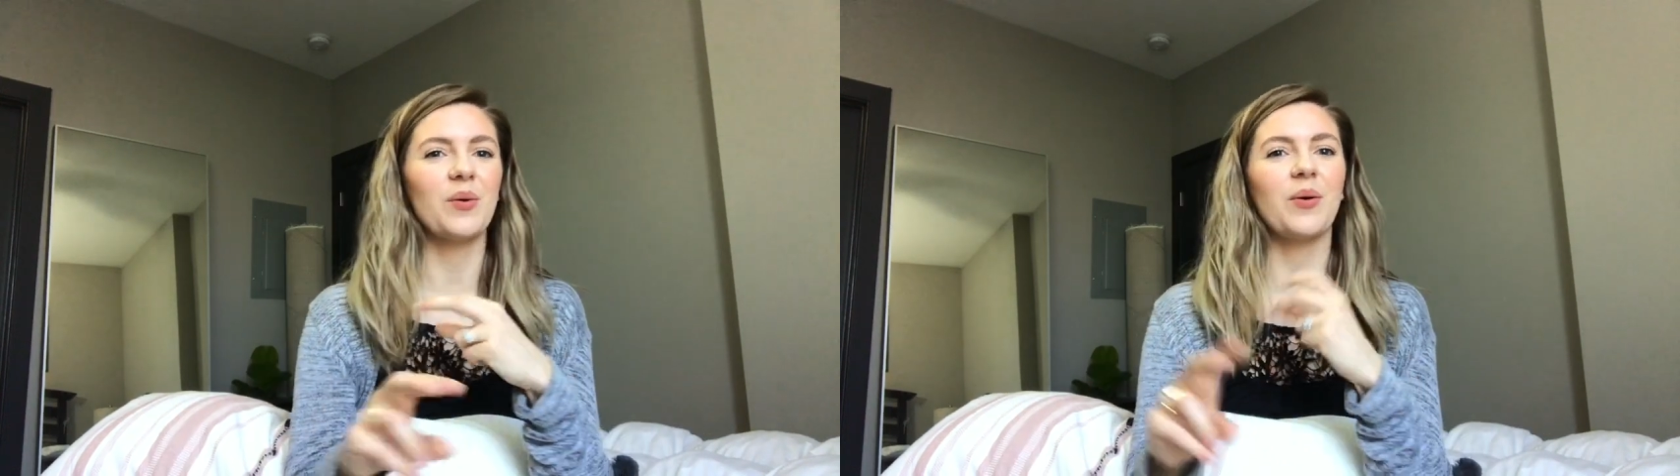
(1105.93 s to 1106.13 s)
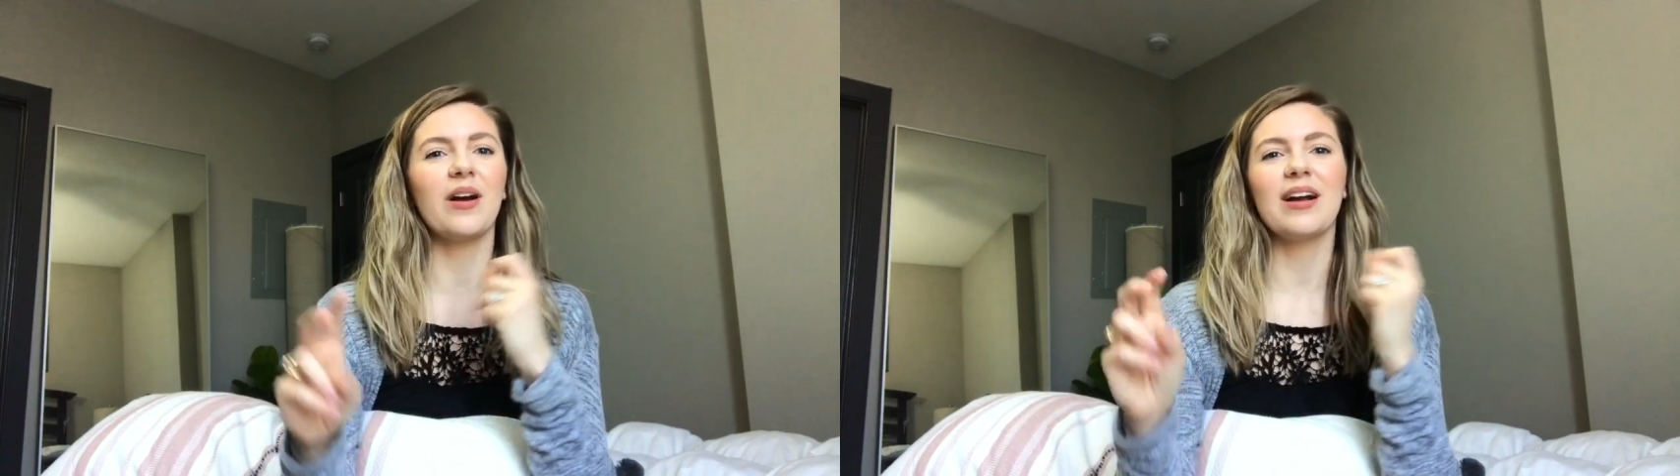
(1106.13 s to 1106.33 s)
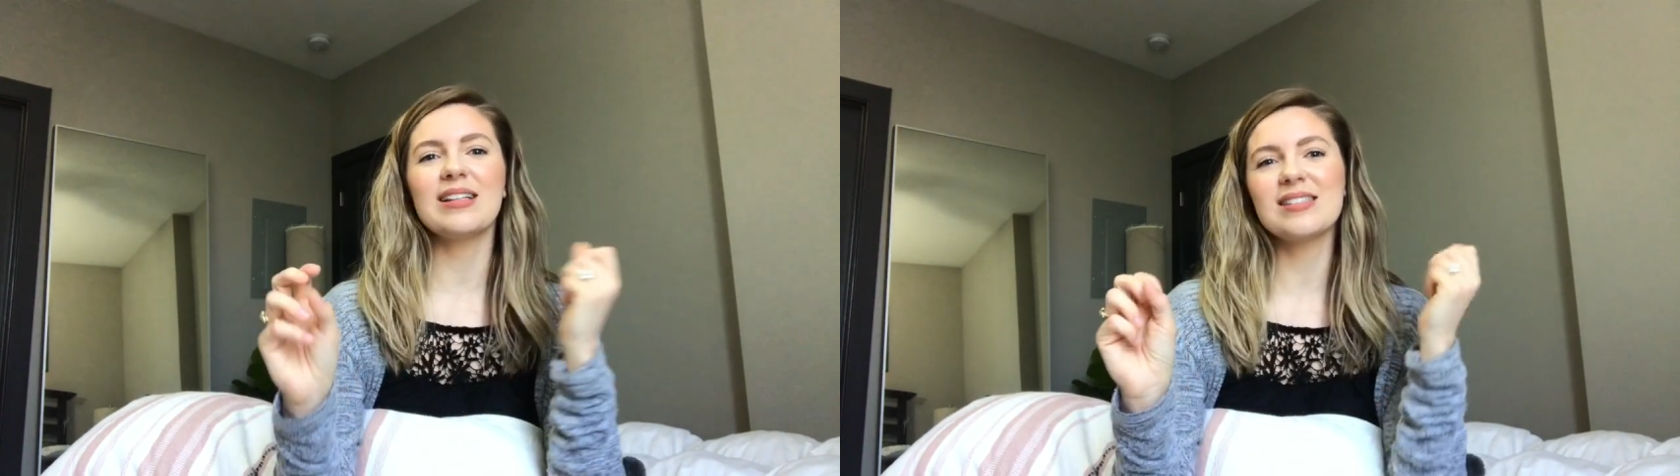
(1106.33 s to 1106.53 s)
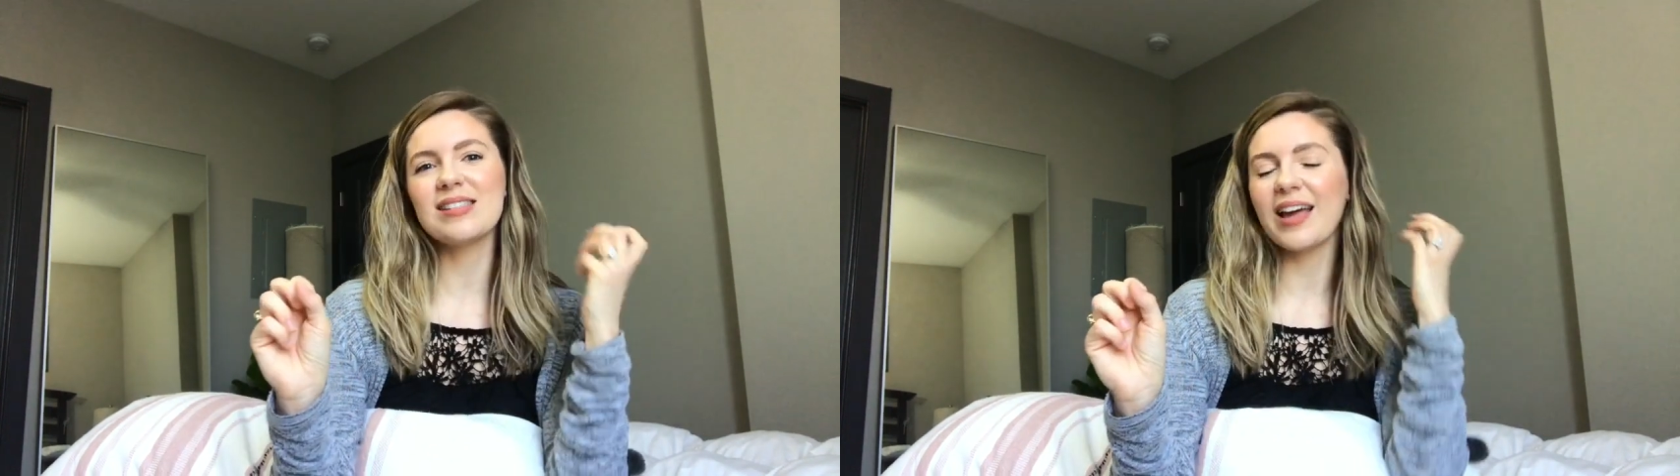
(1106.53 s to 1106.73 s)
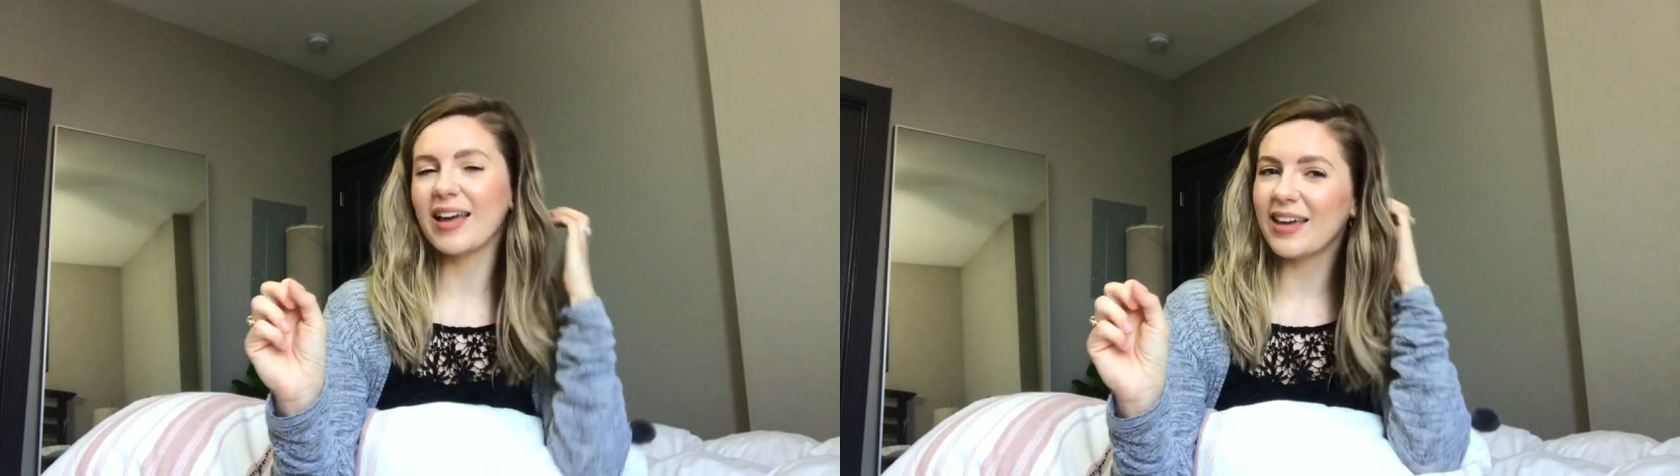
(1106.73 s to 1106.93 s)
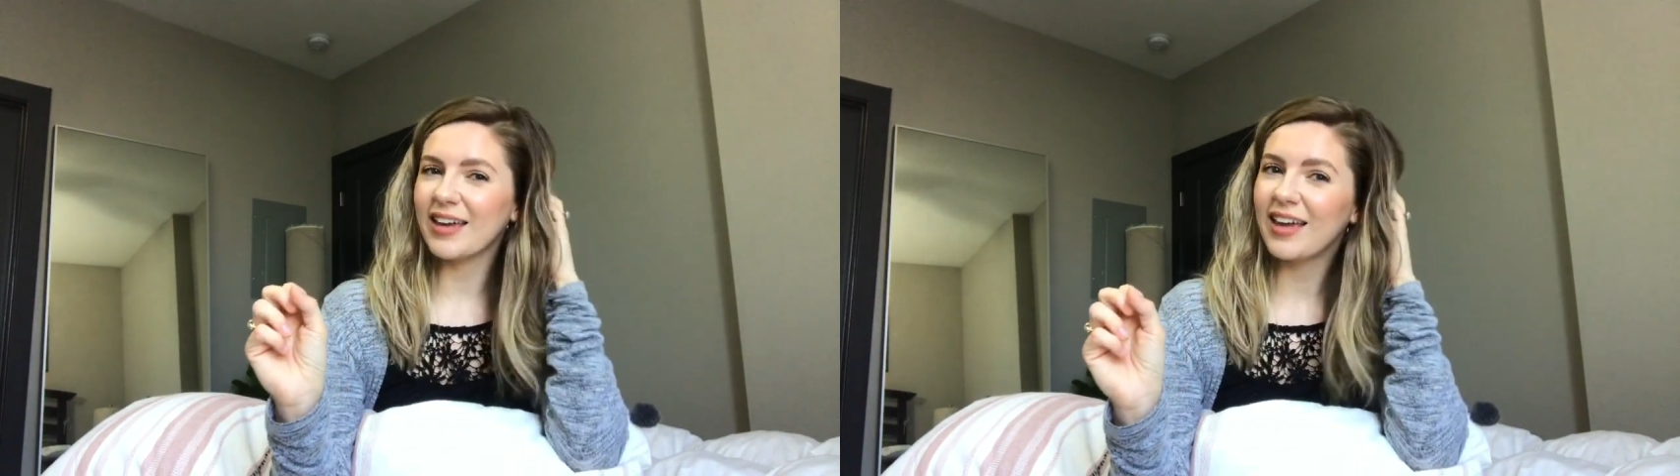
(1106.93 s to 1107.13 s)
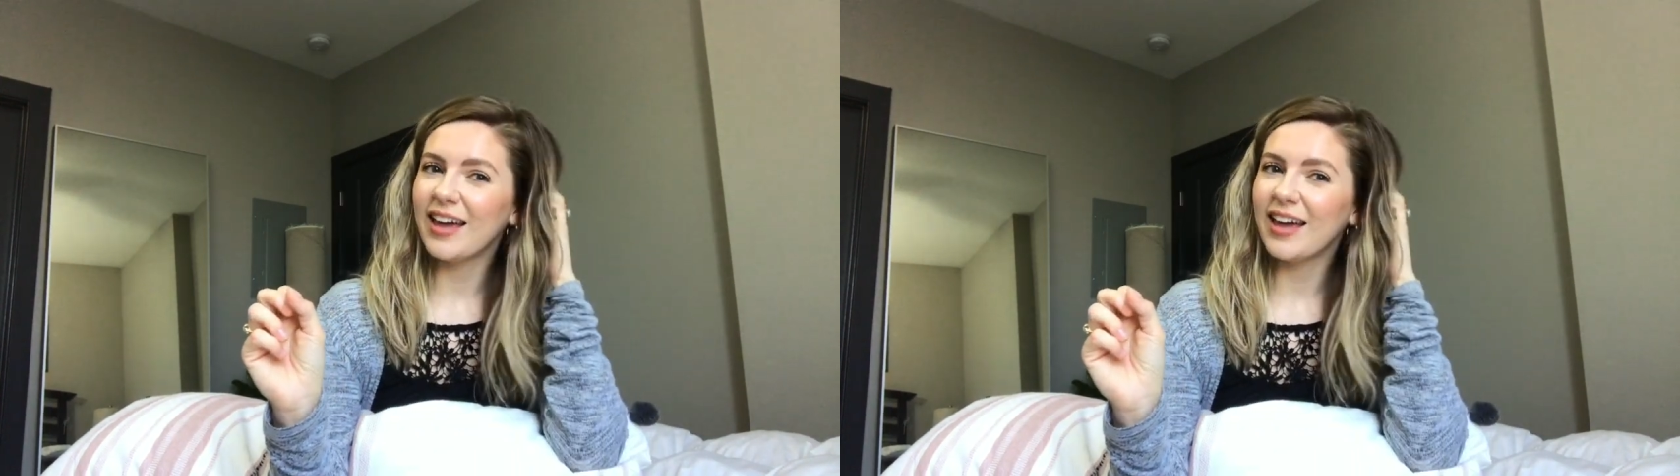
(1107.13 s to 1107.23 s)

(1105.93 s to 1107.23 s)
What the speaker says: or it's like